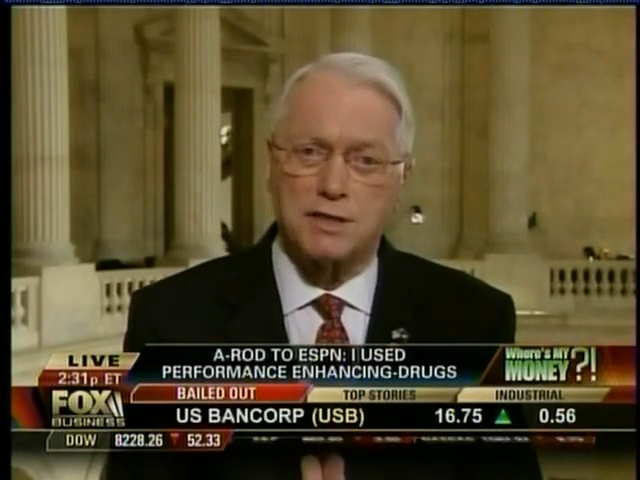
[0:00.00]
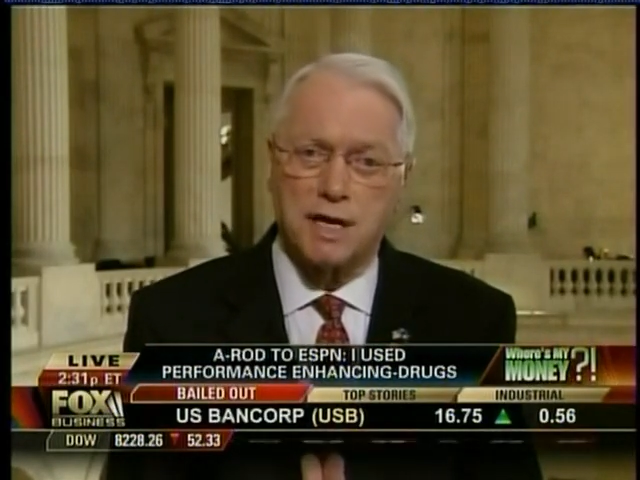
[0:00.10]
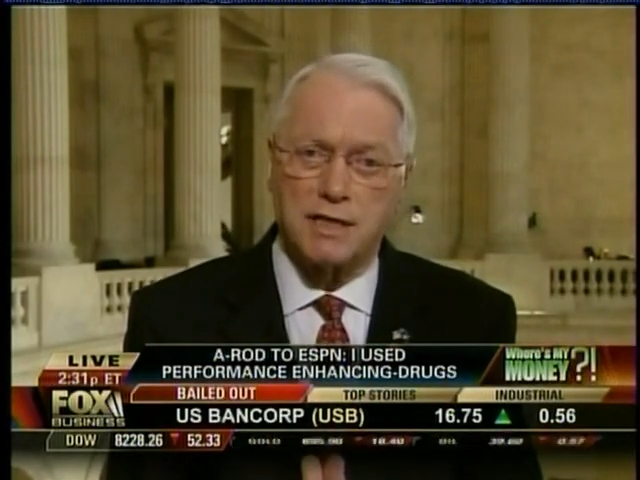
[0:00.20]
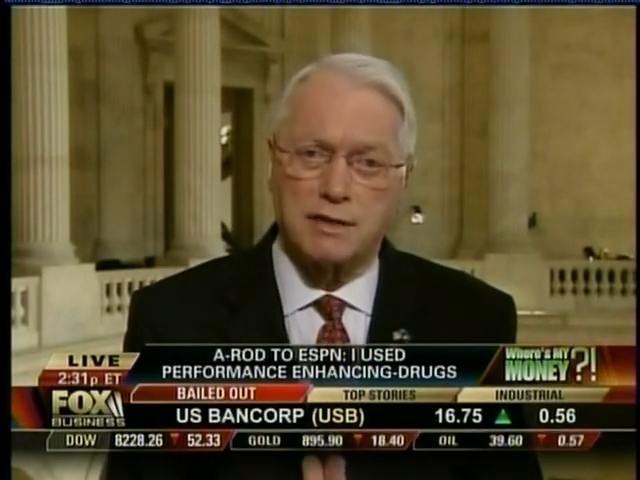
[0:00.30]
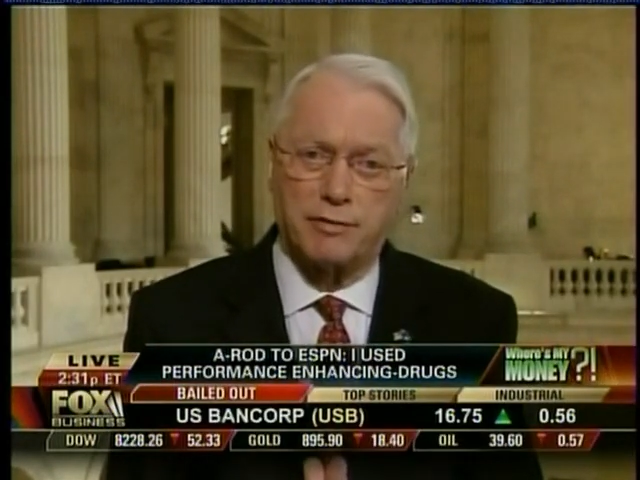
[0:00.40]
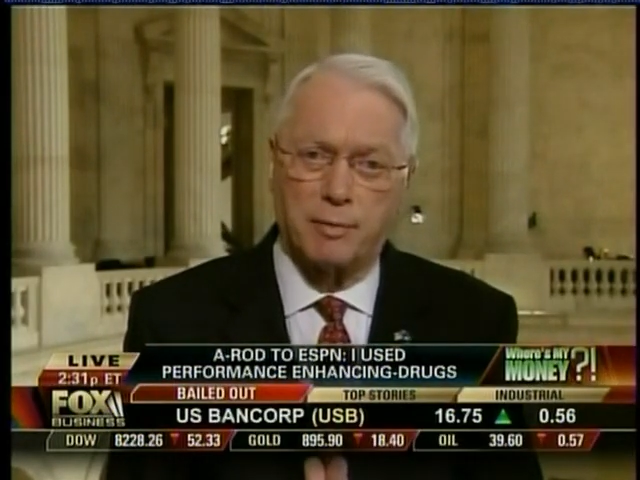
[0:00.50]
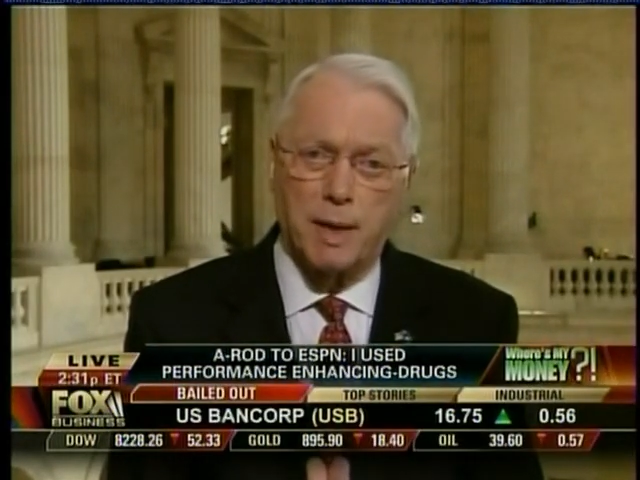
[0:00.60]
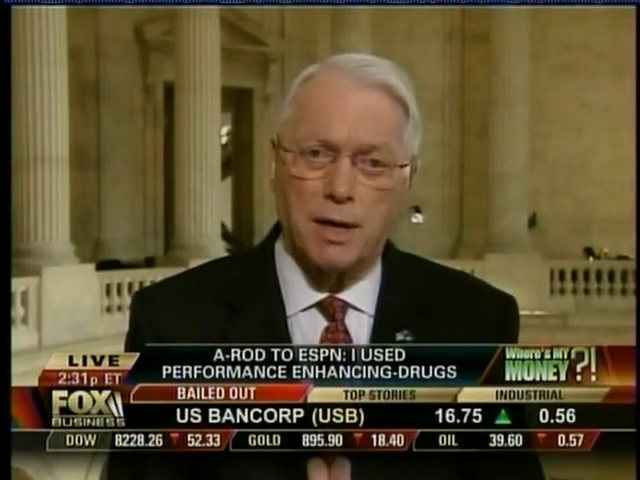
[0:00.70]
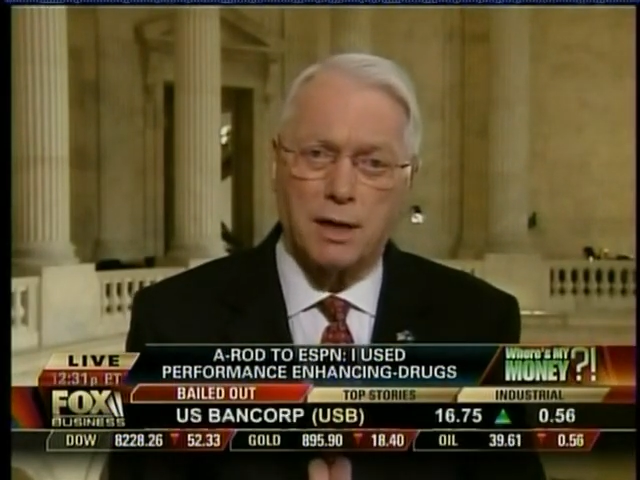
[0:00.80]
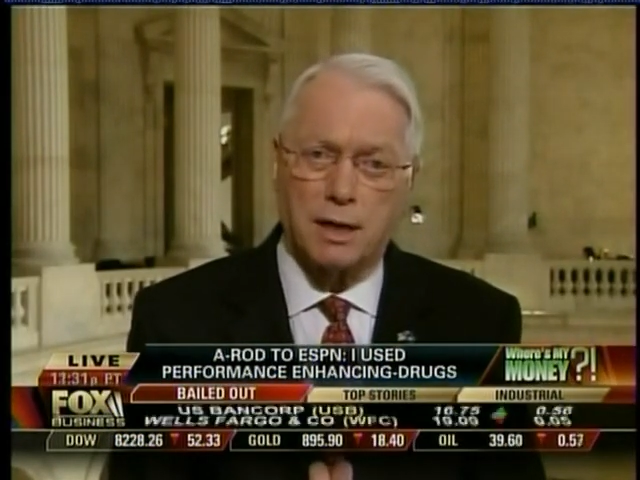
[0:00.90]
States of
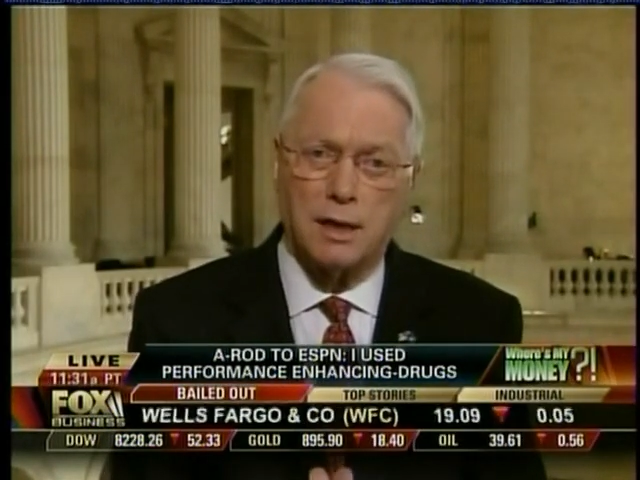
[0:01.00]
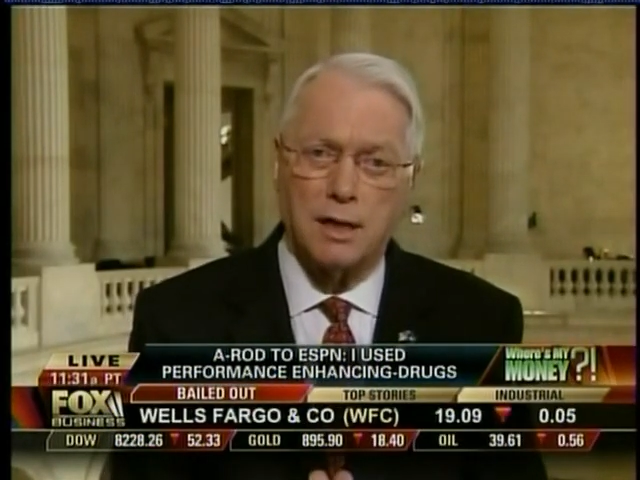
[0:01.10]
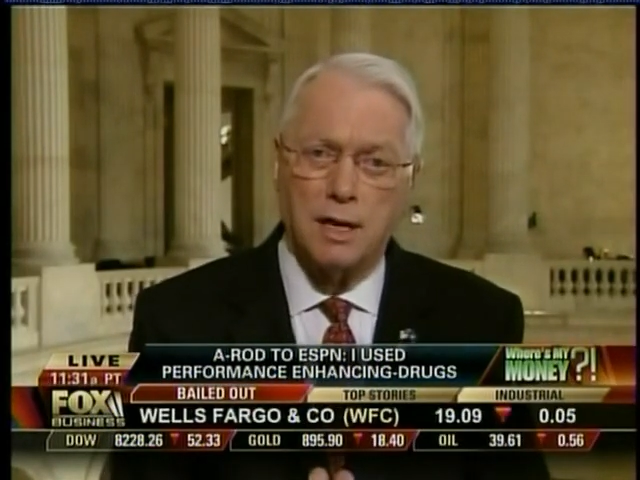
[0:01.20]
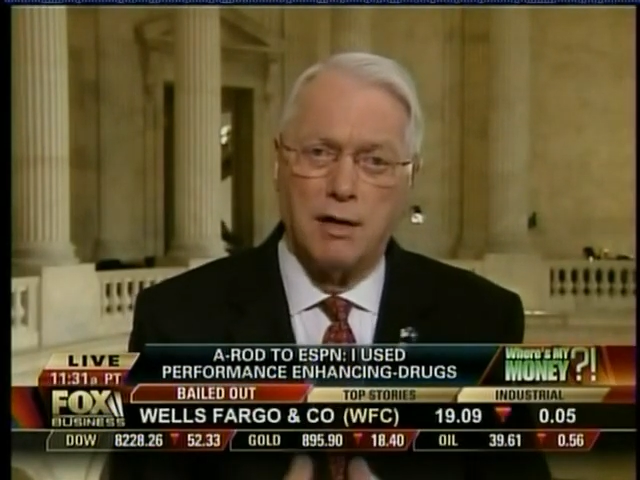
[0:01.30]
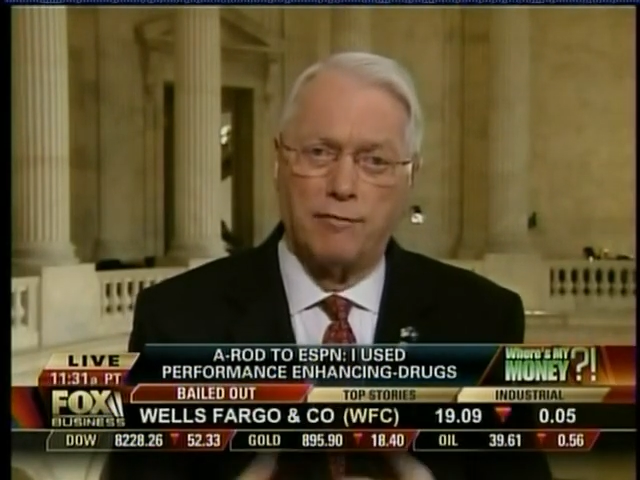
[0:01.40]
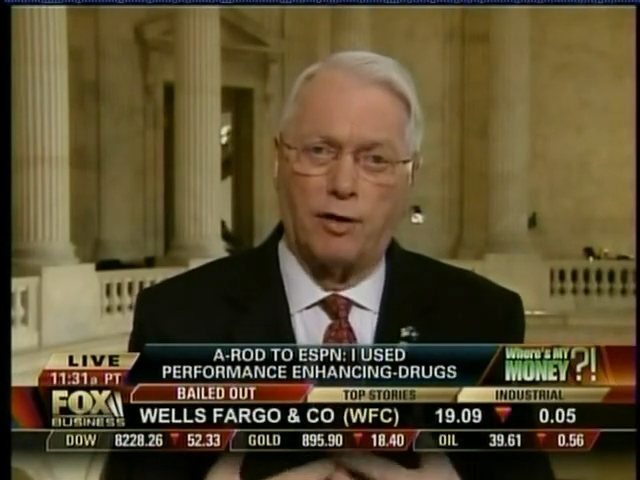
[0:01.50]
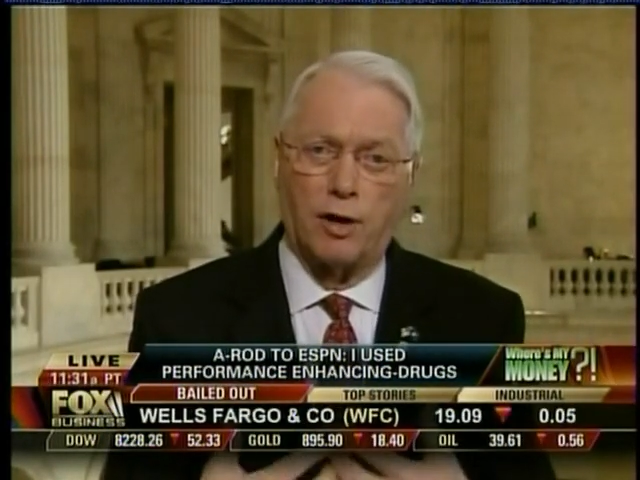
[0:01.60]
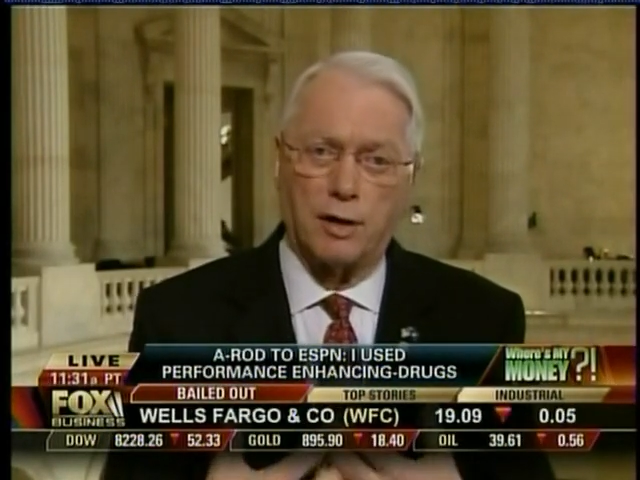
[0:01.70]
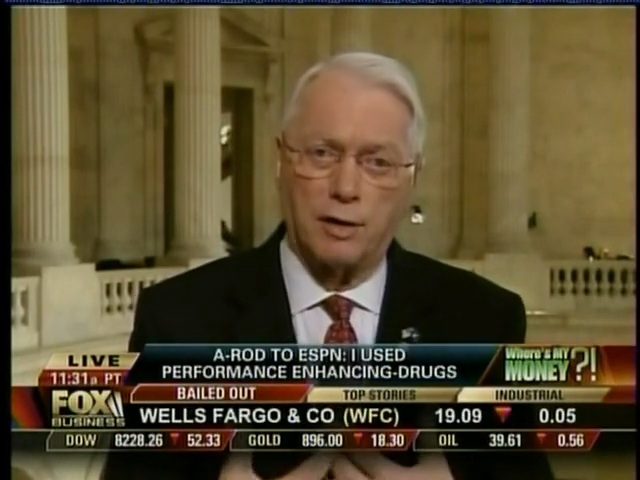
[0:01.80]
America for